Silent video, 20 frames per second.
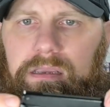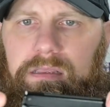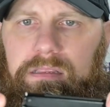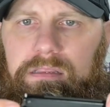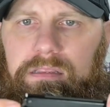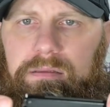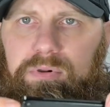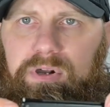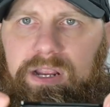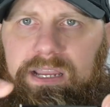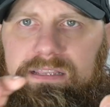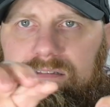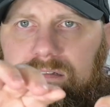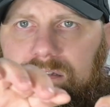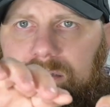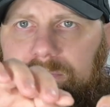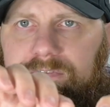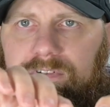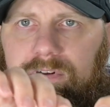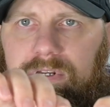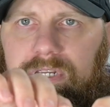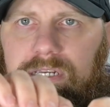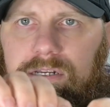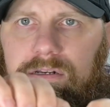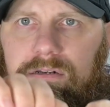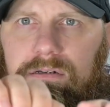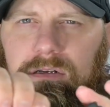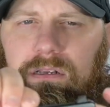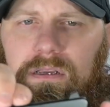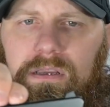the bronze clip for
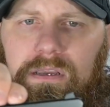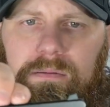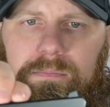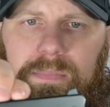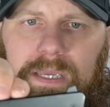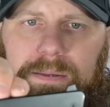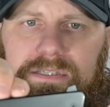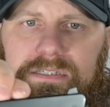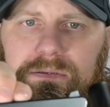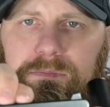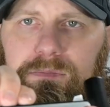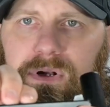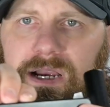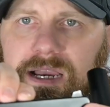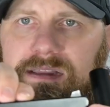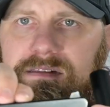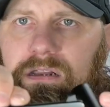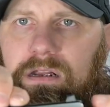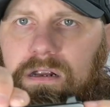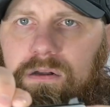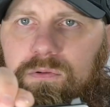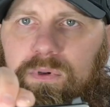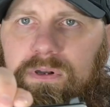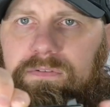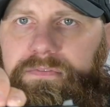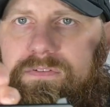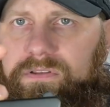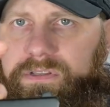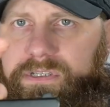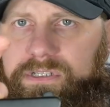here, maybe some bronze hardware
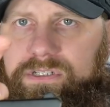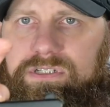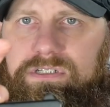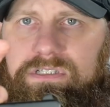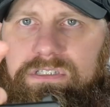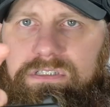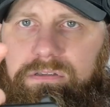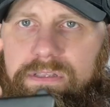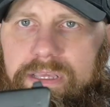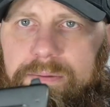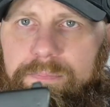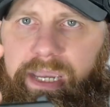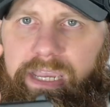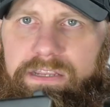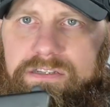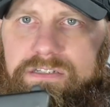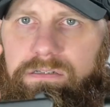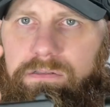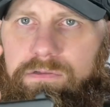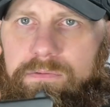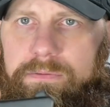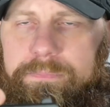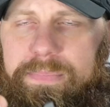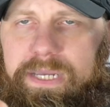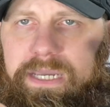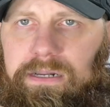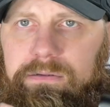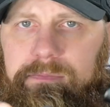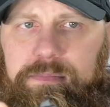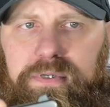for this, just so they match a little bit
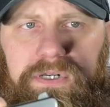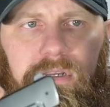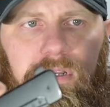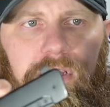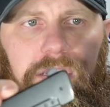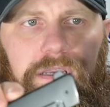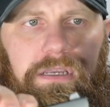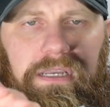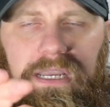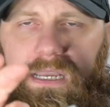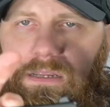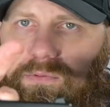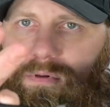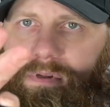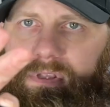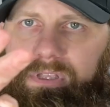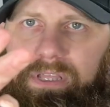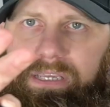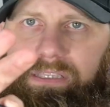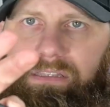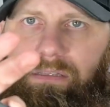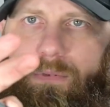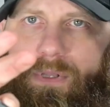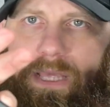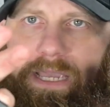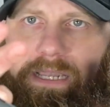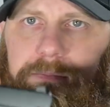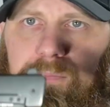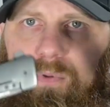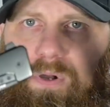better. But I really like the
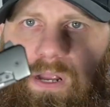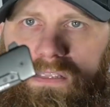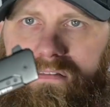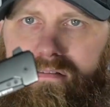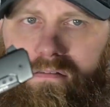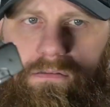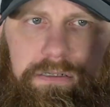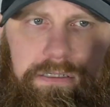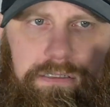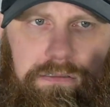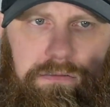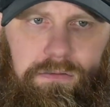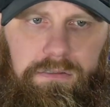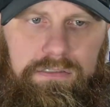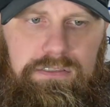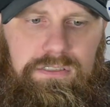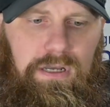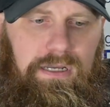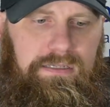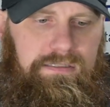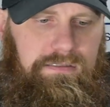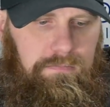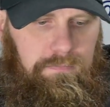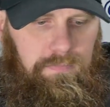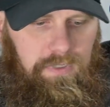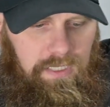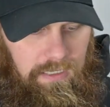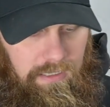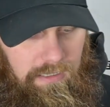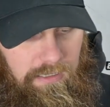black and bronze look. Looks awesome.
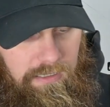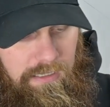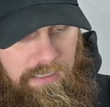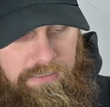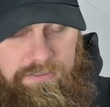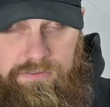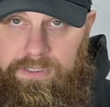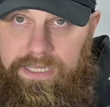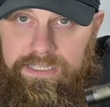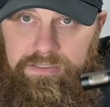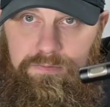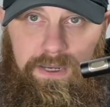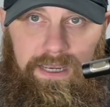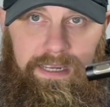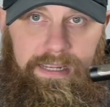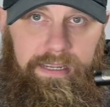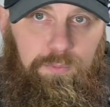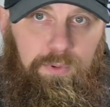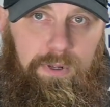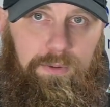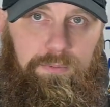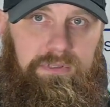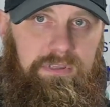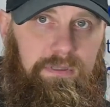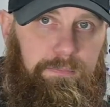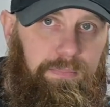So that's why I went with the